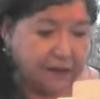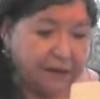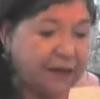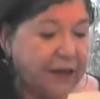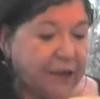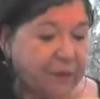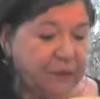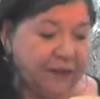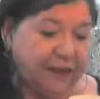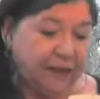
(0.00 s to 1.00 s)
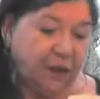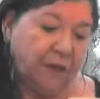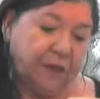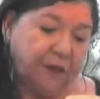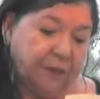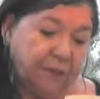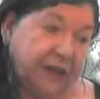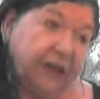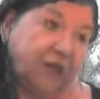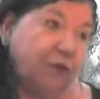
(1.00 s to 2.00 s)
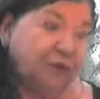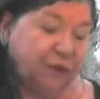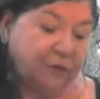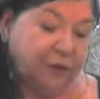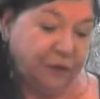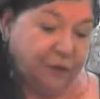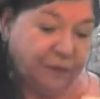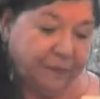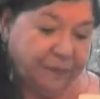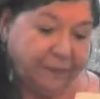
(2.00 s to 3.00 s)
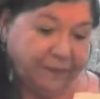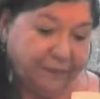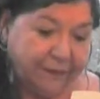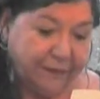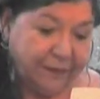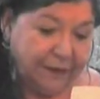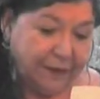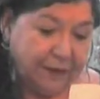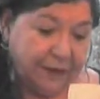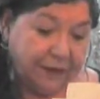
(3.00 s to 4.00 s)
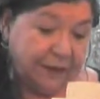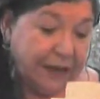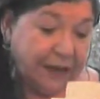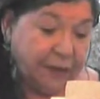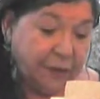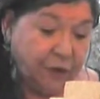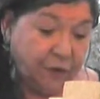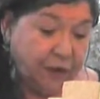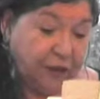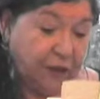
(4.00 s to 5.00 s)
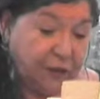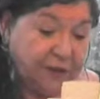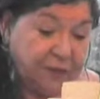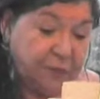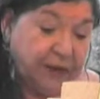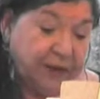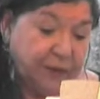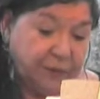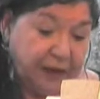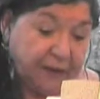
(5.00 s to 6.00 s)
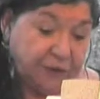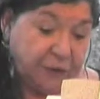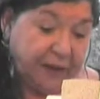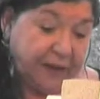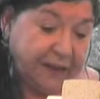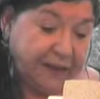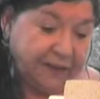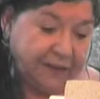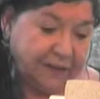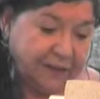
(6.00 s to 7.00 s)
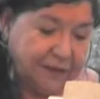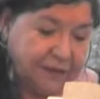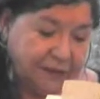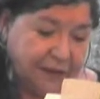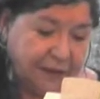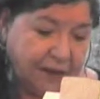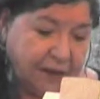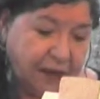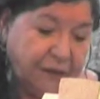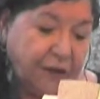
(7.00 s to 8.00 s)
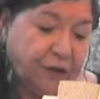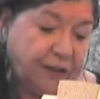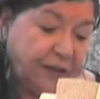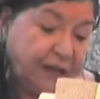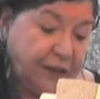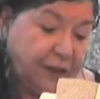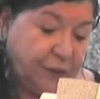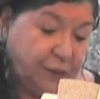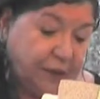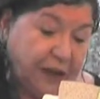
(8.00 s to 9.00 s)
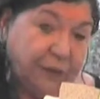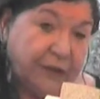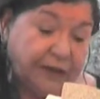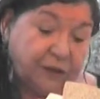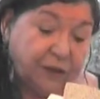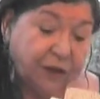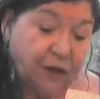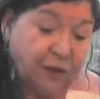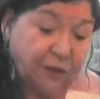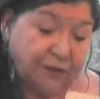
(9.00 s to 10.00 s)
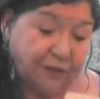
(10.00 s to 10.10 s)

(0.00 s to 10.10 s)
Time will say nothing, but I told you so. Time only knows the price we have to pay. If I could tell you, I would let you know.